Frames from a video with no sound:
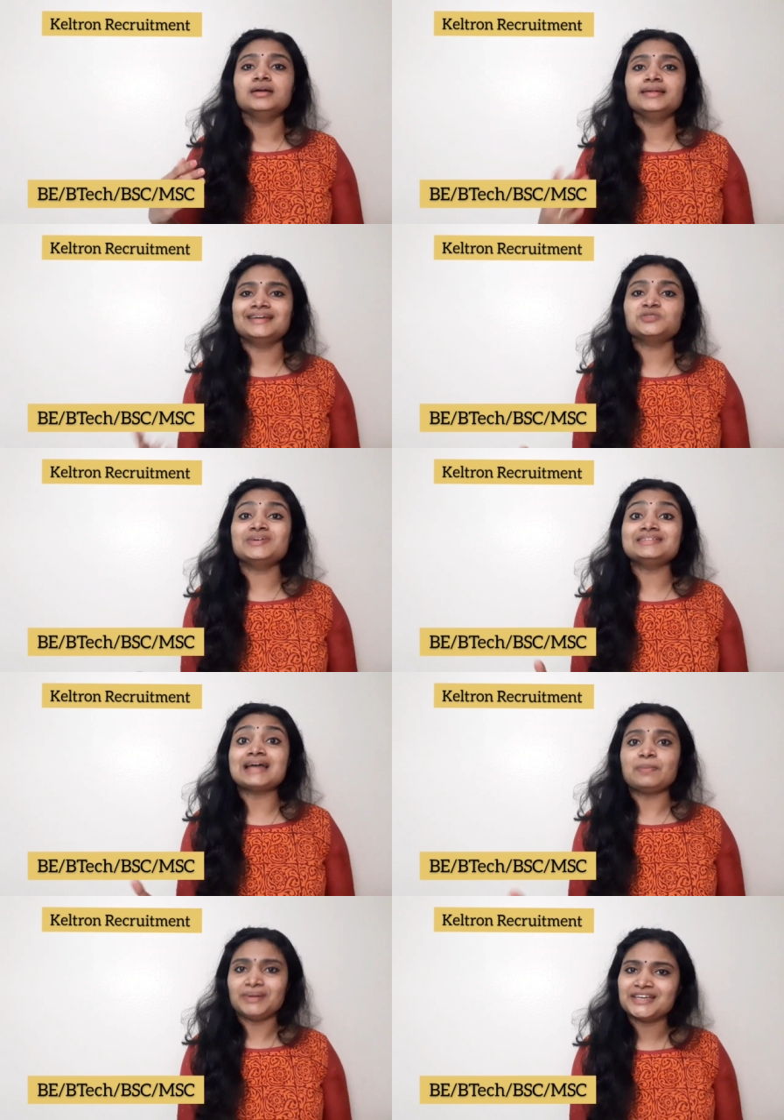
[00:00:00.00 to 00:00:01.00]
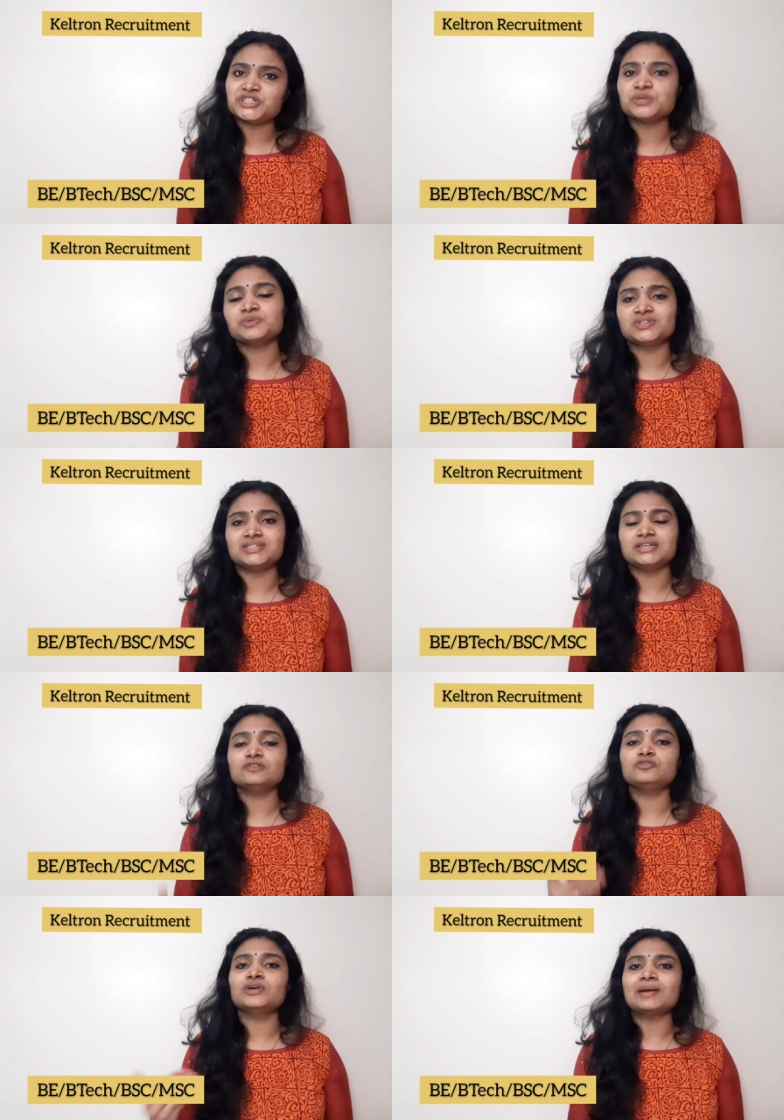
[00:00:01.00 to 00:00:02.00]
Next one is application
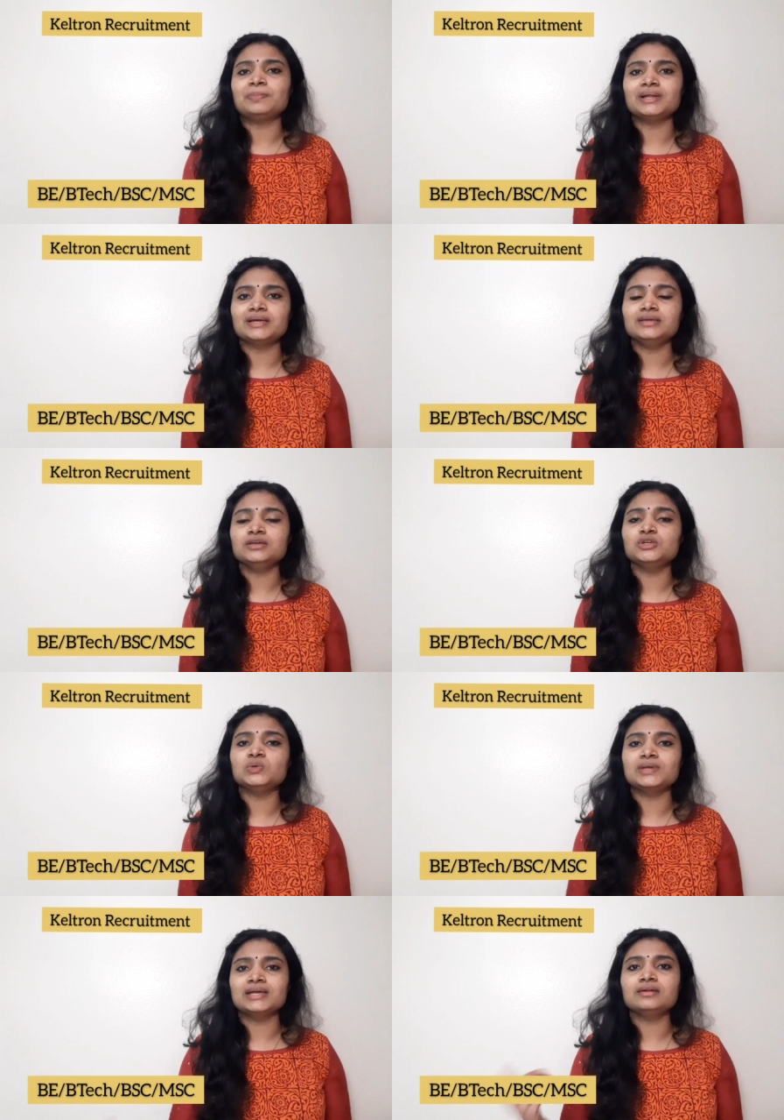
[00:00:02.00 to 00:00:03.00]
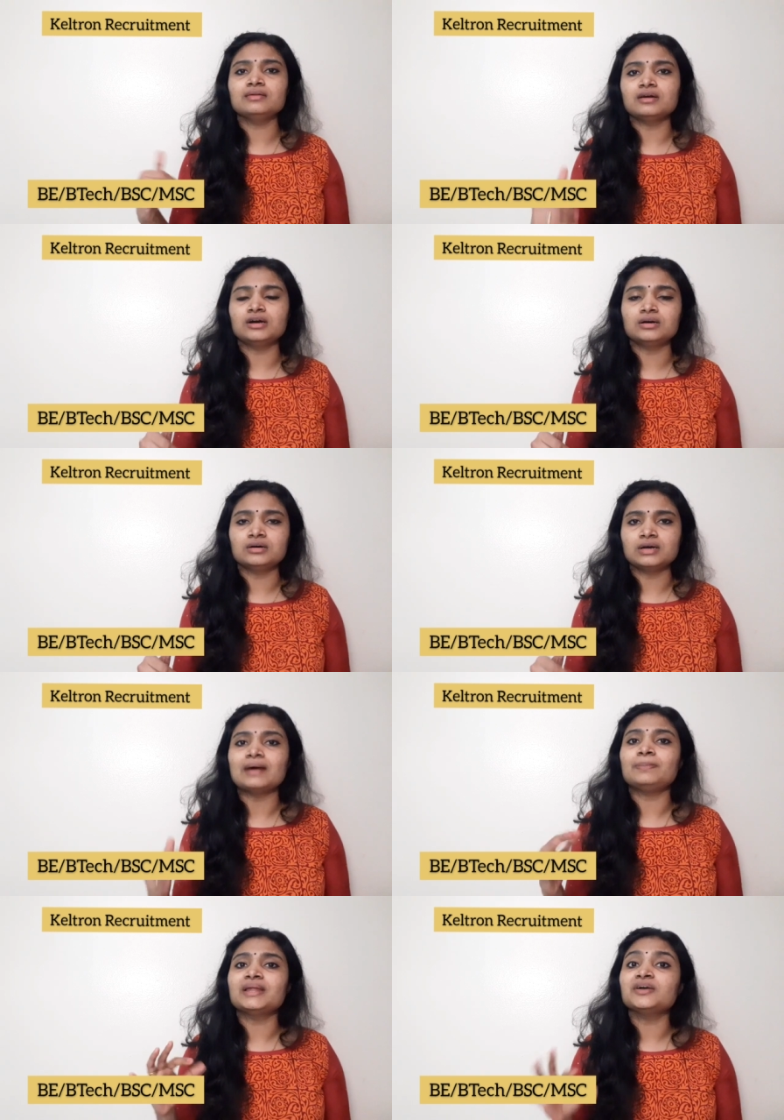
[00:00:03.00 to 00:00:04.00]
procedure. For applying, you can uh,
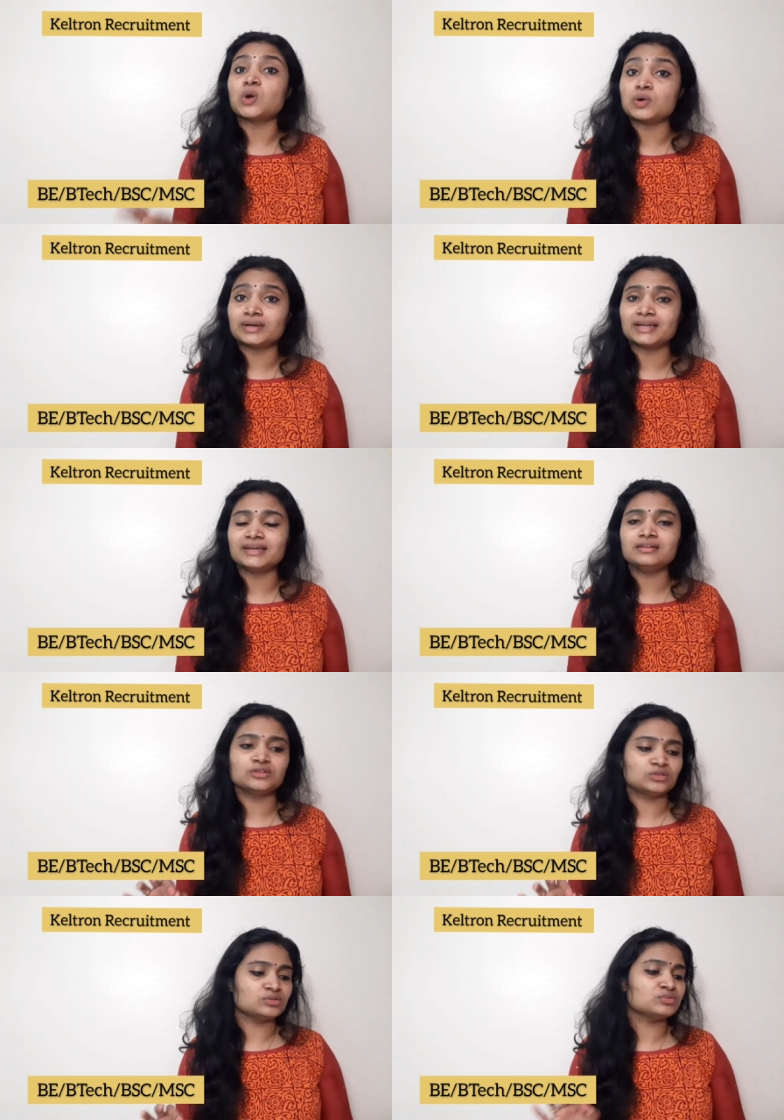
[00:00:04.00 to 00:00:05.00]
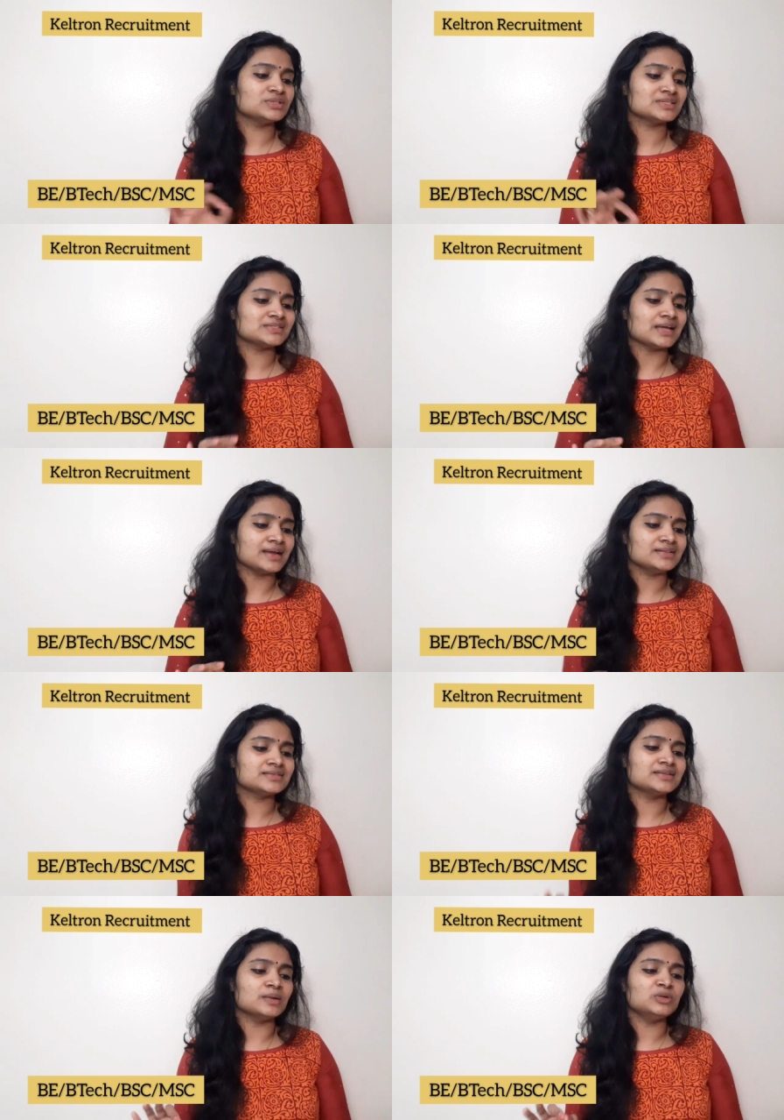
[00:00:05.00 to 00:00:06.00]
apply online through the
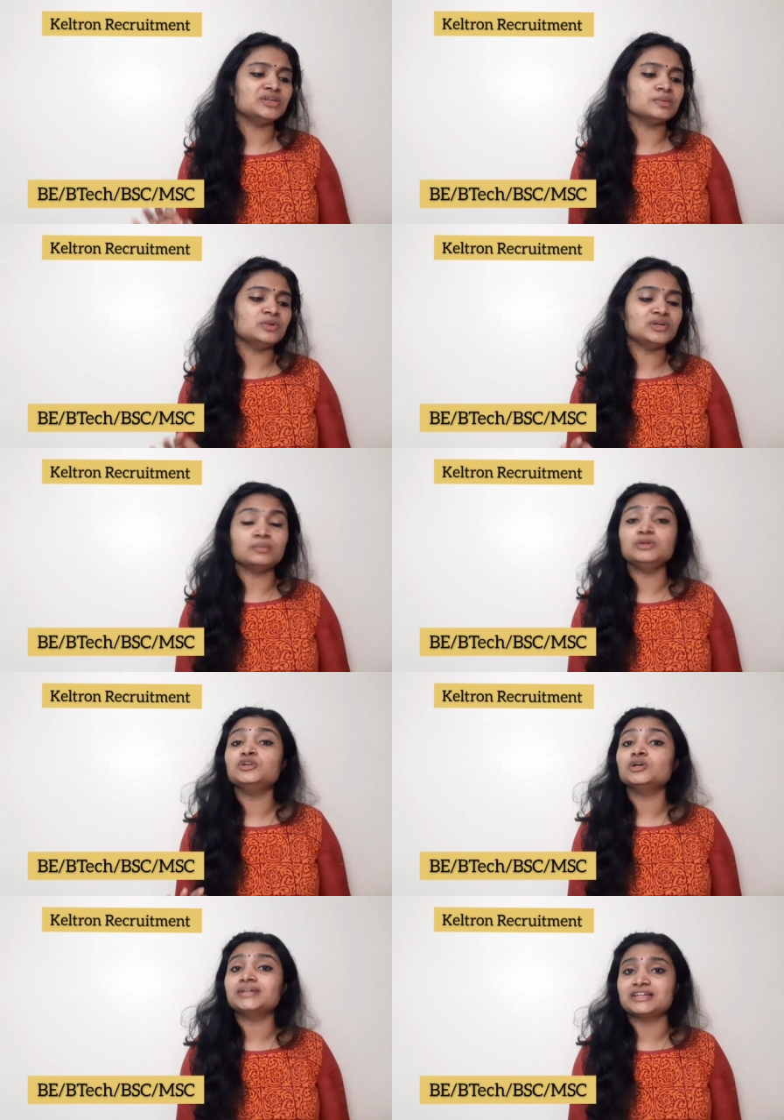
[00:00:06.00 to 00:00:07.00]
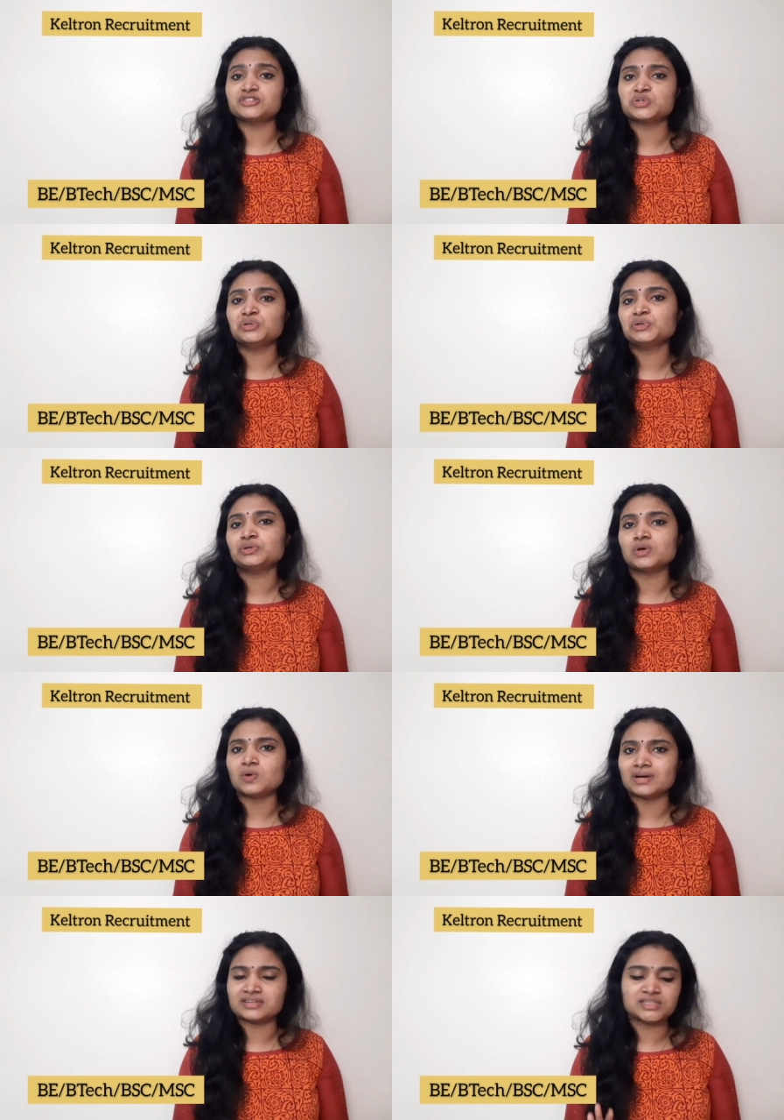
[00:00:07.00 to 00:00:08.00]
sites www.keltron.org
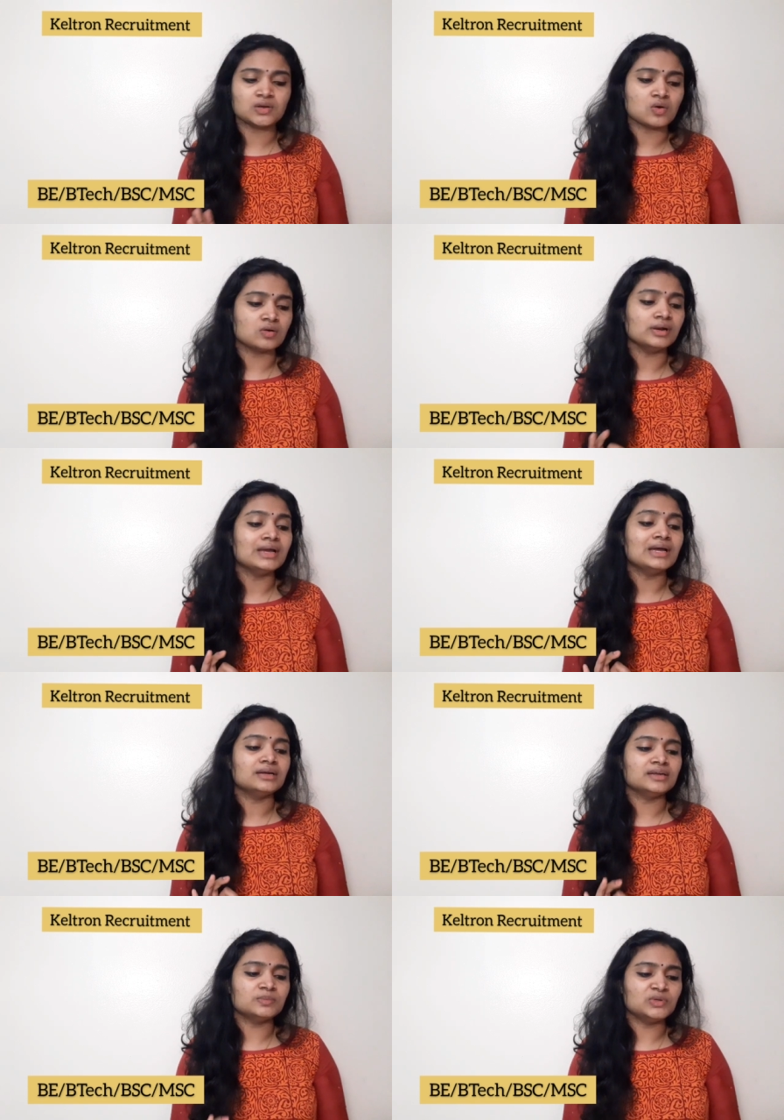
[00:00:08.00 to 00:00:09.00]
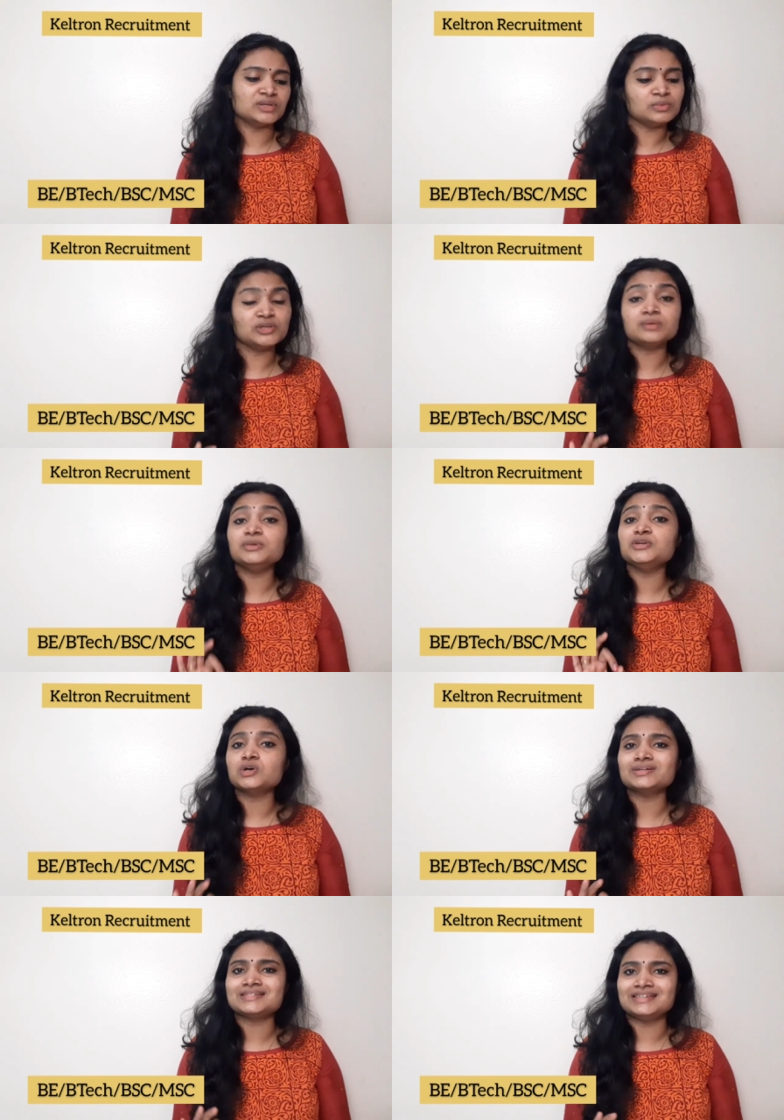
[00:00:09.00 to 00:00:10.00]
or
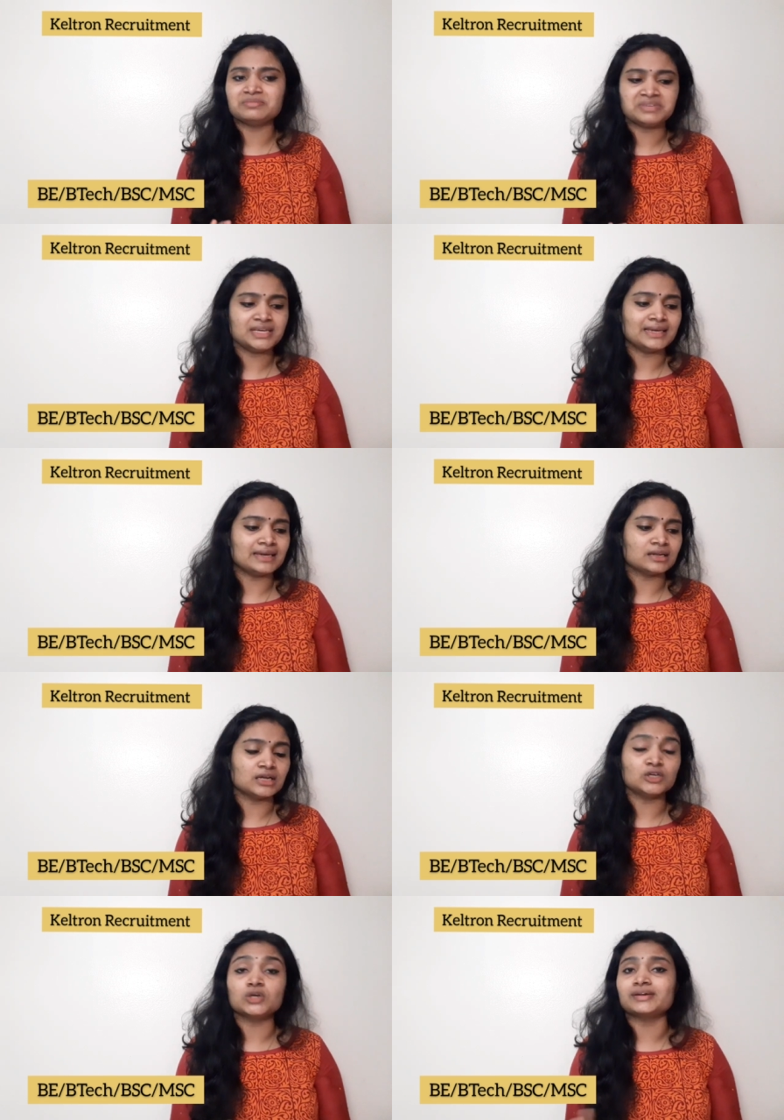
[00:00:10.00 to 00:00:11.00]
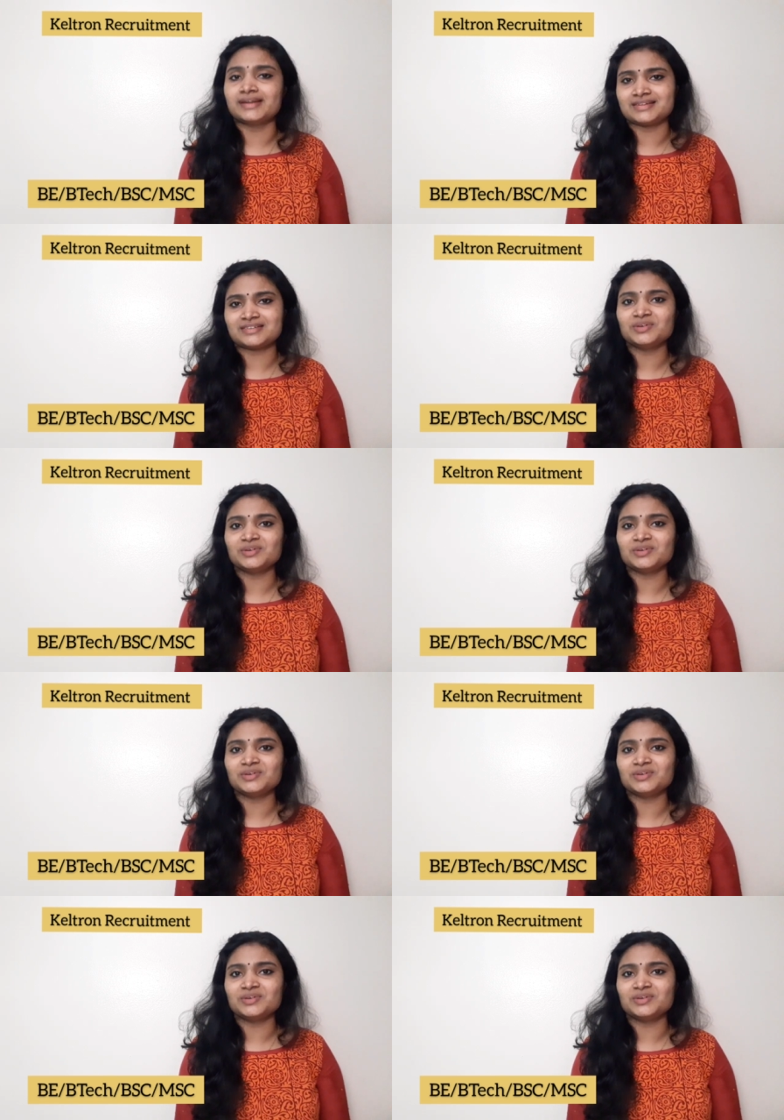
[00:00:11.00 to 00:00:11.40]
www.cmdkerala.net.